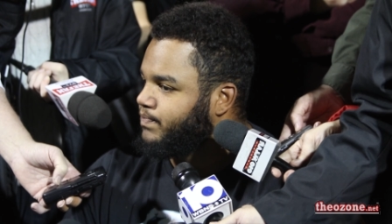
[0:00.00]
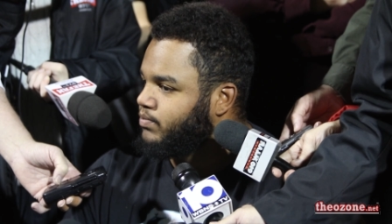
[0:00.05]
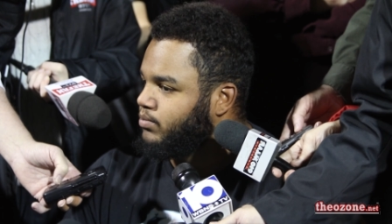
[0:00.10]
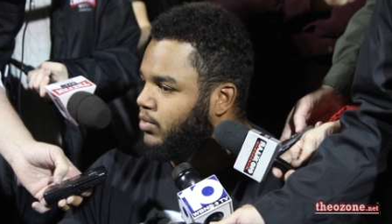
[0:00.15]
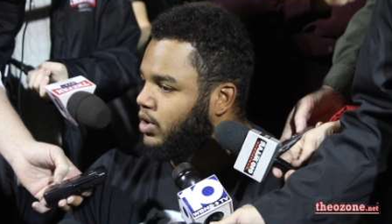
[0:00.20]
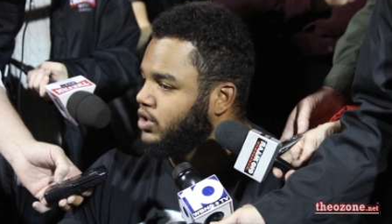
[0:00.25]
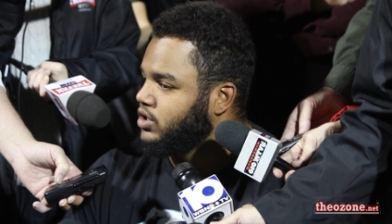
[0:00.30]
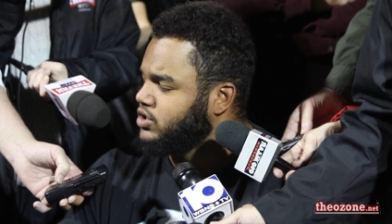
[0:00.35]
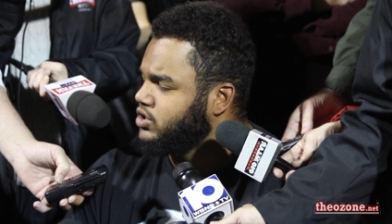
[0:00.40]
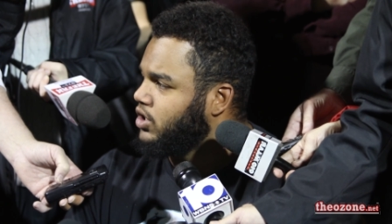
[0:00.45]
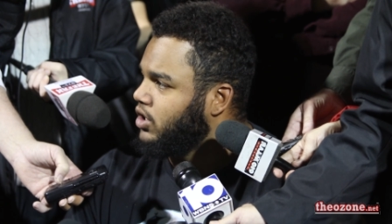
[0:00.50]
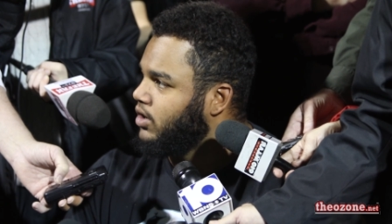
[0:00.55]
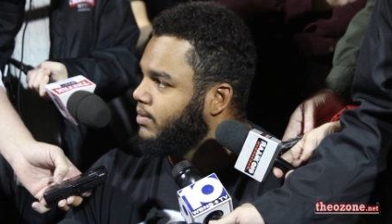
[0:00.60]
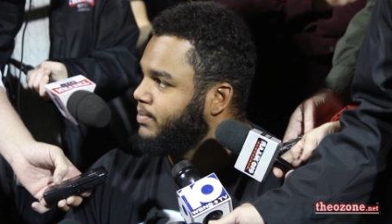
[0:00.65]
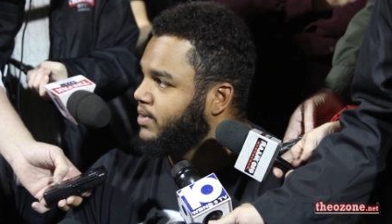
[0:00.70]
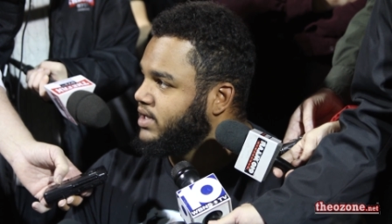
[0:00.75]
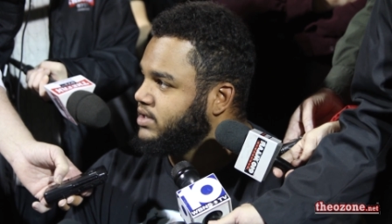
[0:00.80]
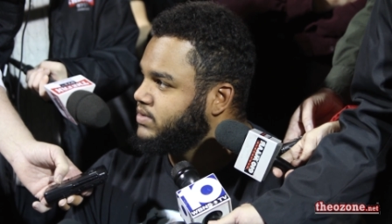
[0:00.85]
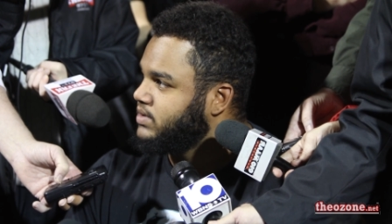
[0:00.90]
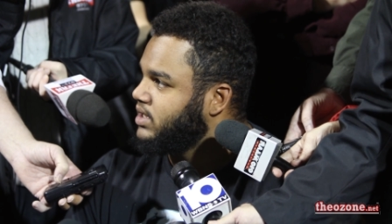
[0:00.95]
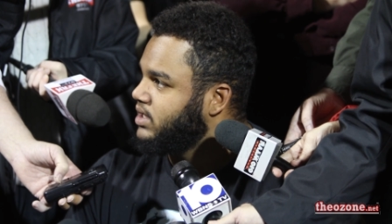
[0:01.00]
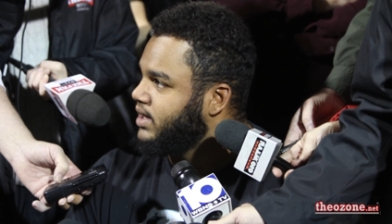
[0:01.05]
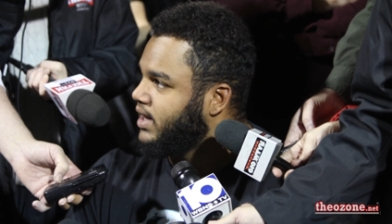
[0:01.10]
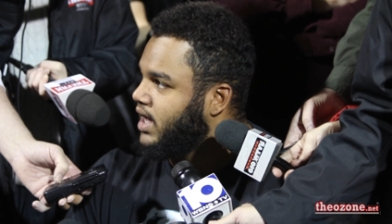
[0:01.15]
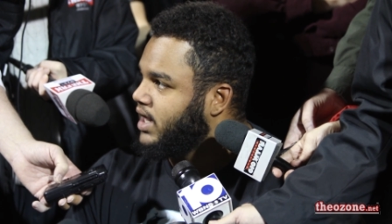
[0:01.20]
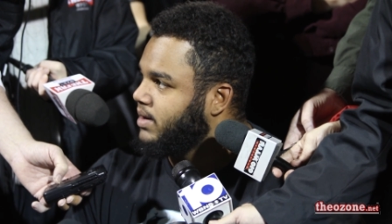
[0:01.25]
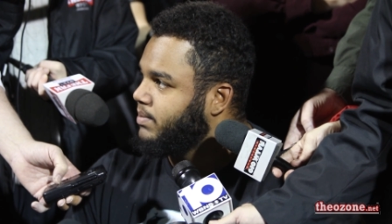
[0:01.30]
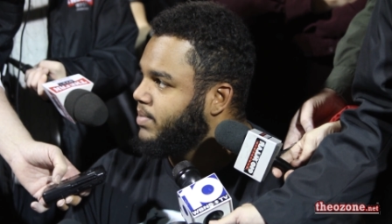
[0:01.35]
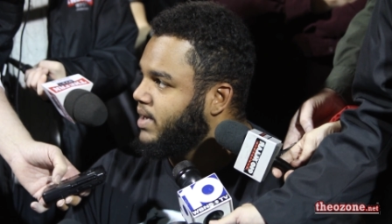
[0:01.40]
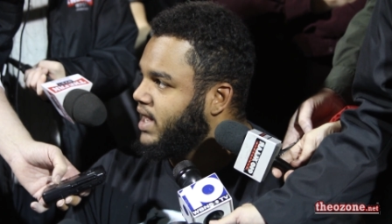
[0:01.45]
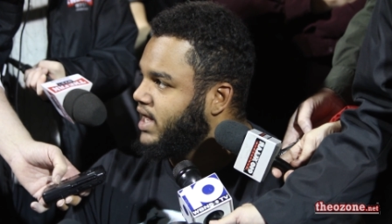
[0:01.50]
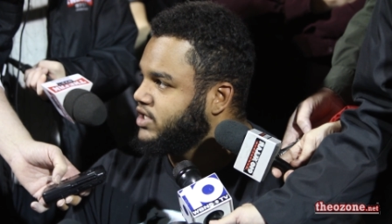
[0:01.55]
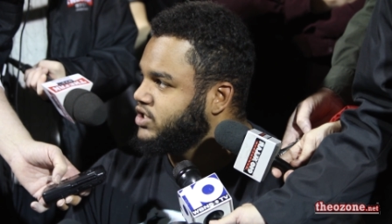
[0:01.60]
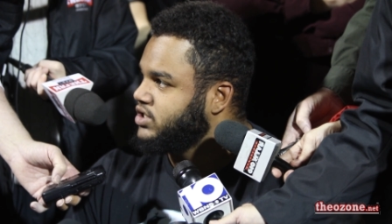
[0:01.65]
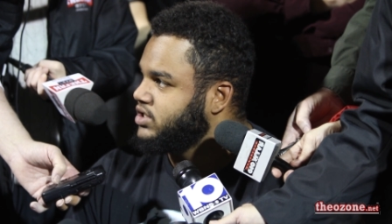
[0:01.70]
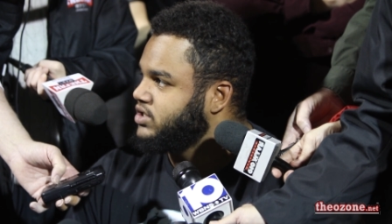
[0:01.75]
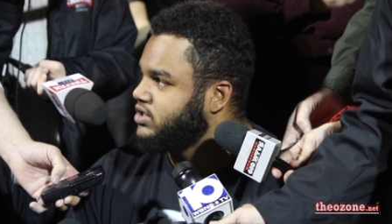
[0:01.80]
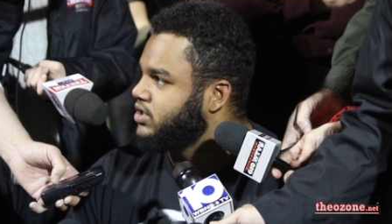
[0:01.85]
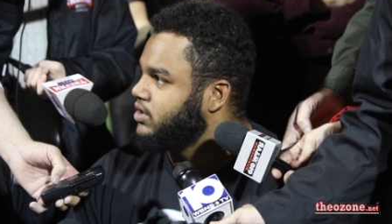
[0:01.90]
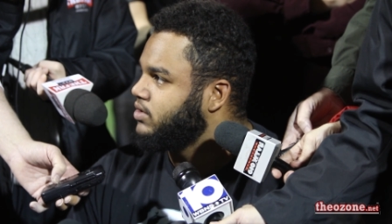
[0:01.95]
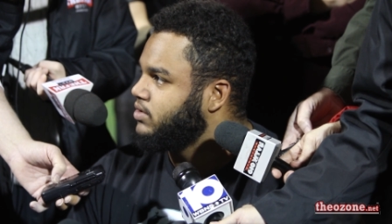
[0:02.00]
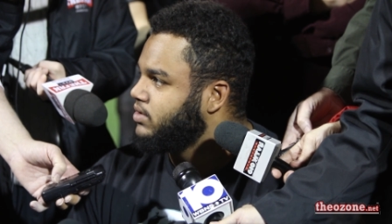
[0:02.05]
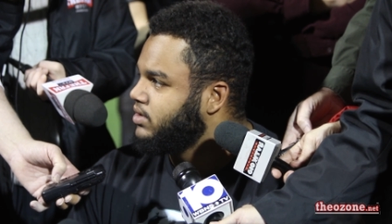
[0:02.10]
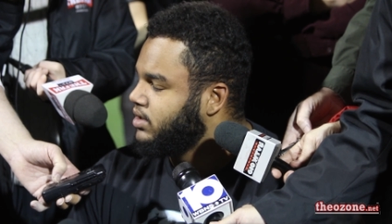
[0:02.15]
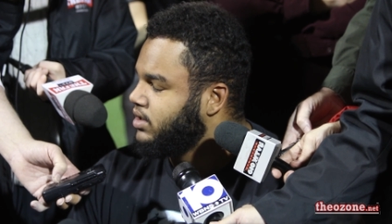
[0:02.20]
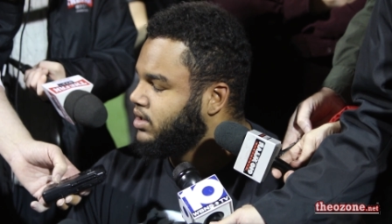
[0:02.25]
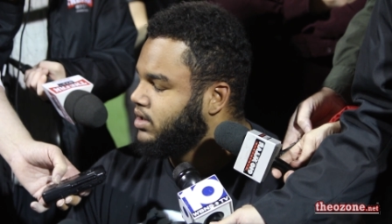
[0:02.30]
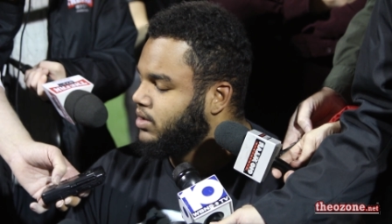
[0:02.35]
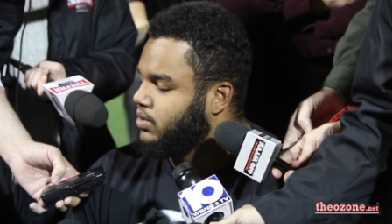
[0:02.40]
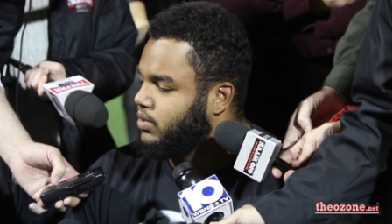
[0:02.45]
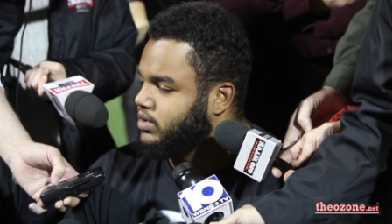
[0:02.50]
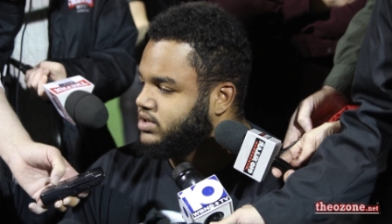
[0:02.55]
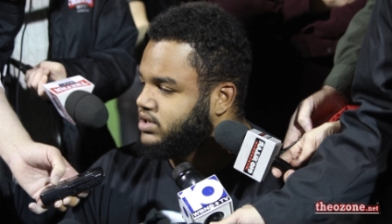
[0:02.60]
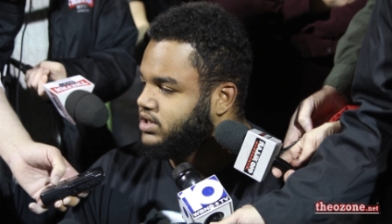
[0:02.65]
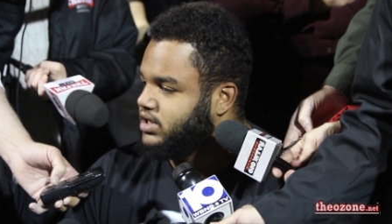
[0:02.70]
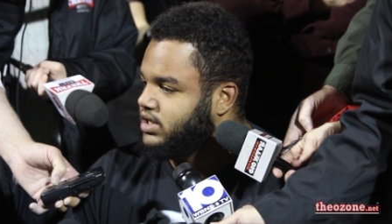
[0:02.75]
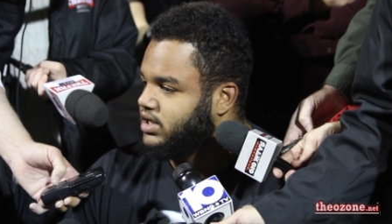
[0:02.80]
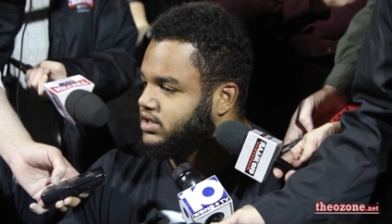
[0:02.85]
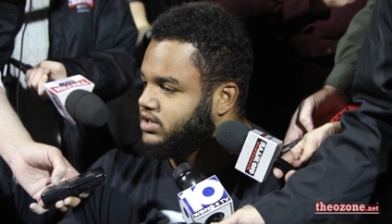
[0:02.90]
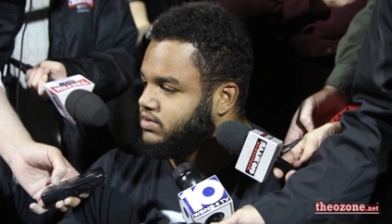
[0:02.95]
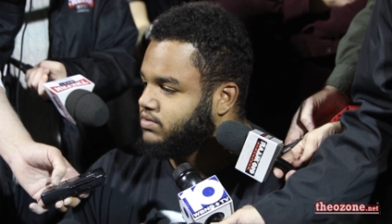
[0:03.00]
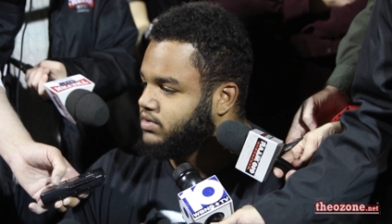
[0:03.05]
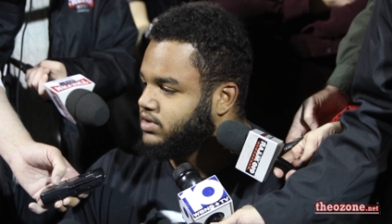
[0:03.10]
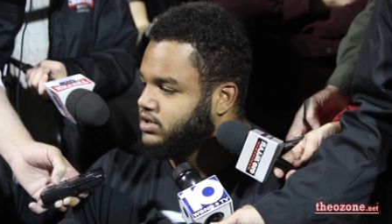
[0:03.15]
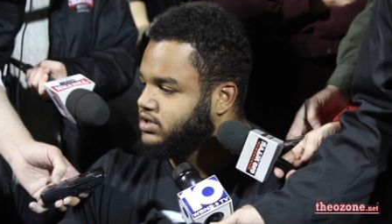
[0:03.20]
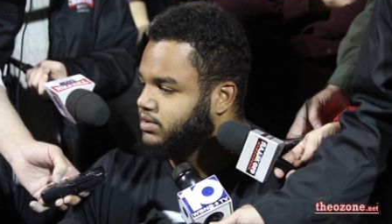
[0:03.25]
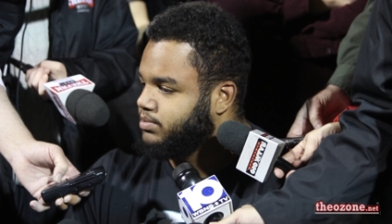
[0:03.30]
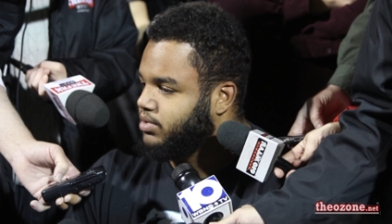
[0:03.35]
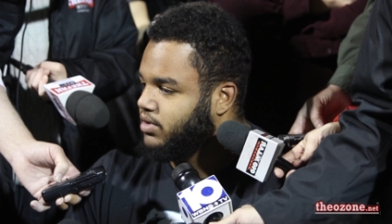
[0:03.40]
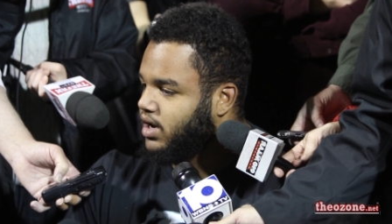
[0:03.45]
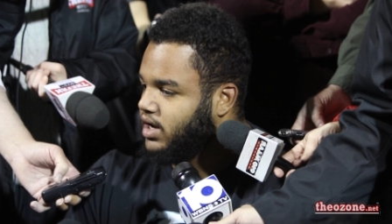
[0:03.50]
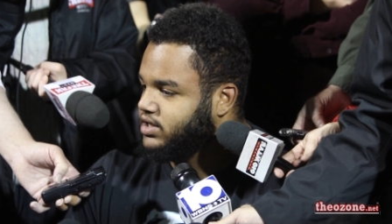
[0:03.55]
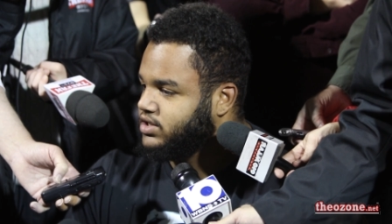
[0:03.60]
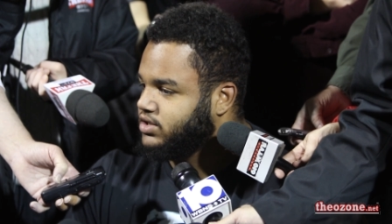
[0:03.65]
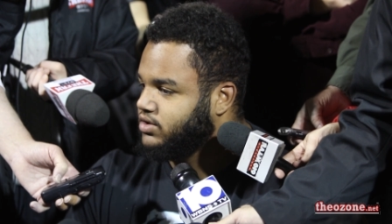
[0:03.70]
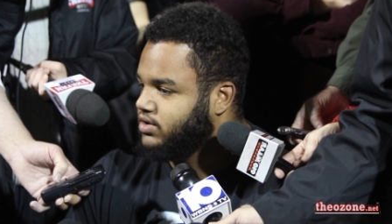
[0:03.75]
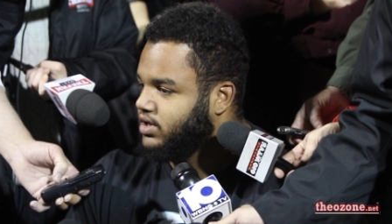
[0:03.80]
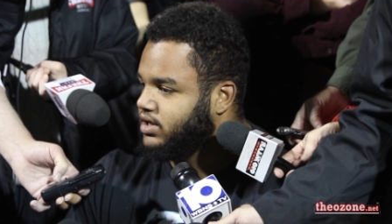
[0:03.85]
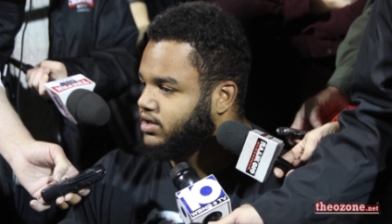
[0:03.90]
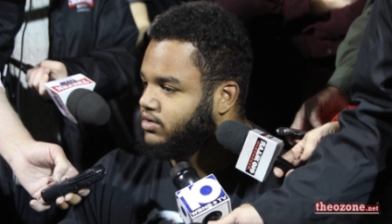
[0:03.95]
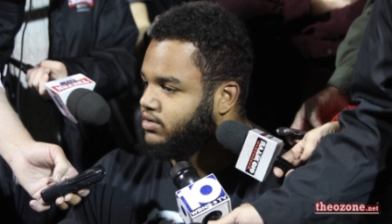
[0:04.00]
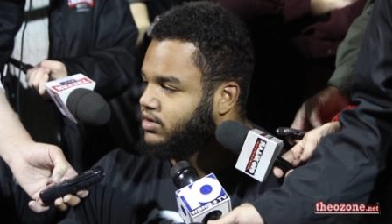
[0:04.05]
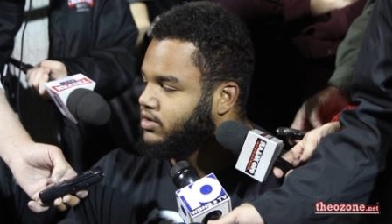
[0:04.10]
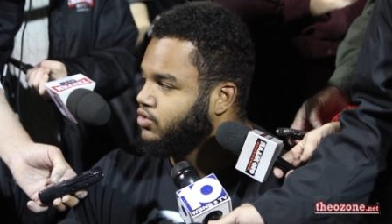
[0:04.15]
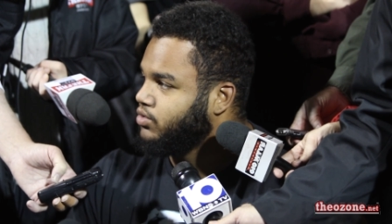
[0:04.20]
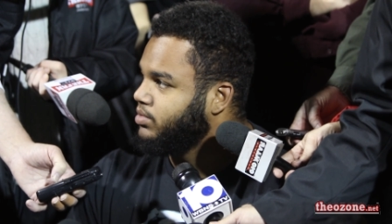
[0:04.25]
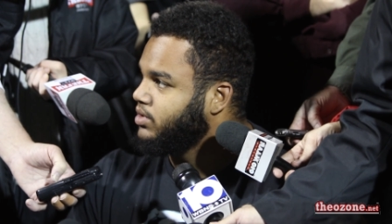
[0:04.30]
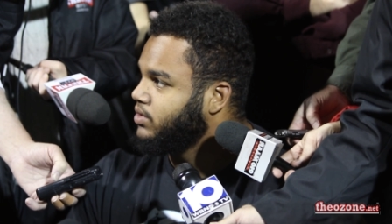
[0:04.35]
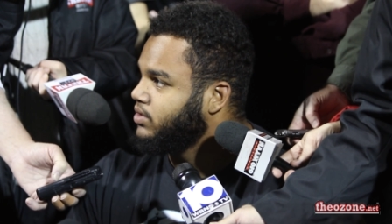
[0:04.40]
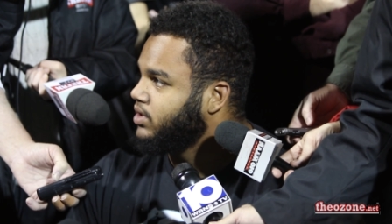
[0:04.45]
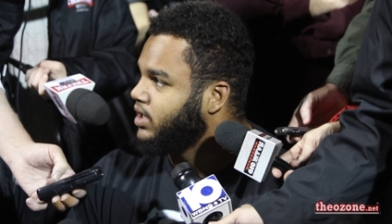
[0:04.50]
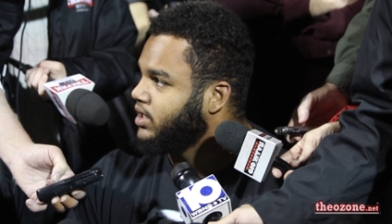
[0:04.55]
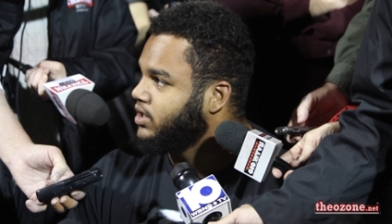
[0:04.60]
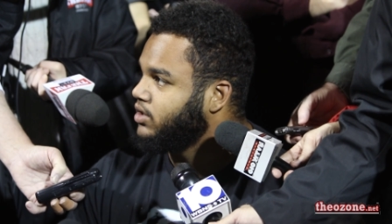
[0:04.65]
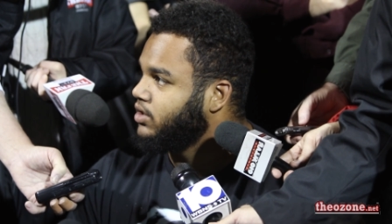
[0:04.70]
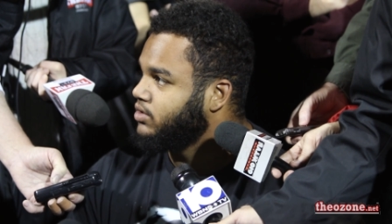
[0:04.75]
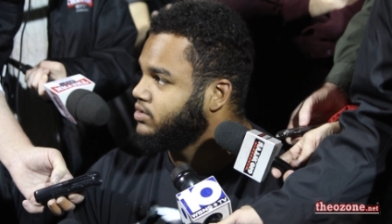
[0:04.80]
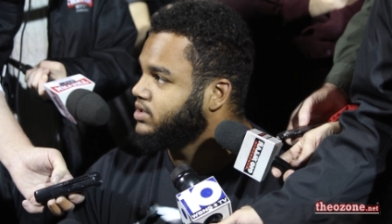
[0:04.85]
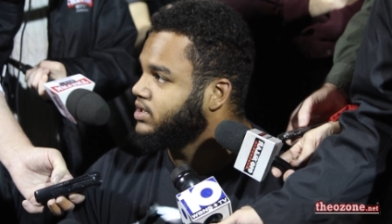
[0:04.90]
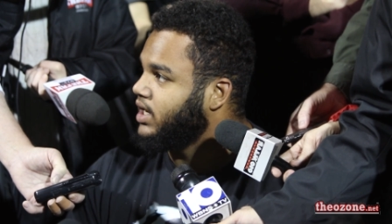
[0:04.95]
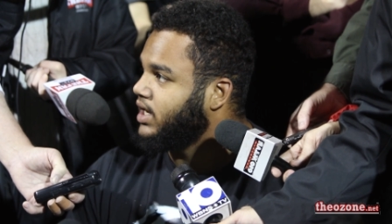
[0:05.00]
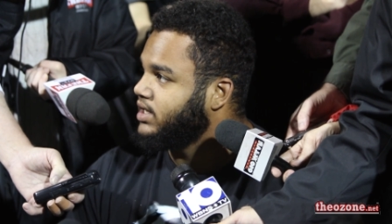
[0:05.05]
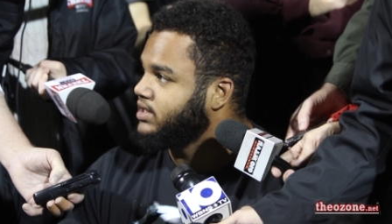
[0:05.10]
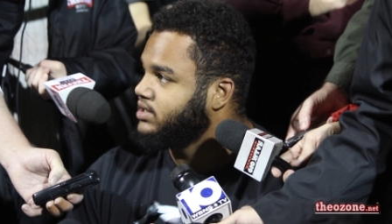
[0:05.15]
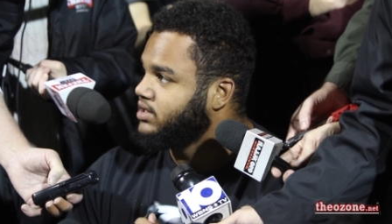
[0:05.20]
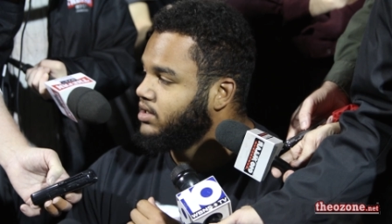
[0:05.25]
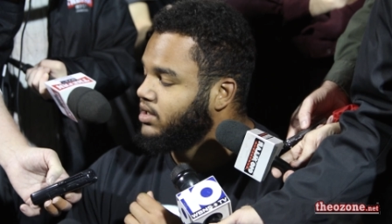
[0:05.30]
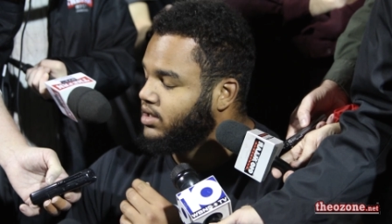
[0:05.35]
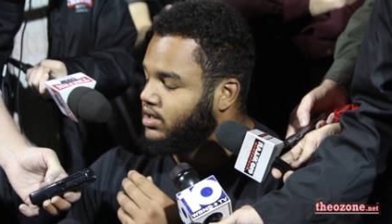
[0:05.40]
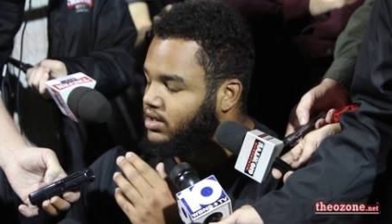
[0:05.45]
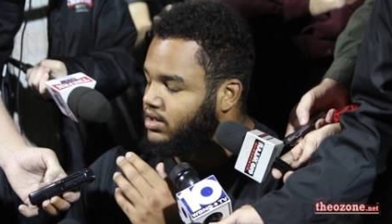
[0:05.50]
Marcus Hall plays with a lot of passion, so once again, doesn't really surprise you that it would be like those guys.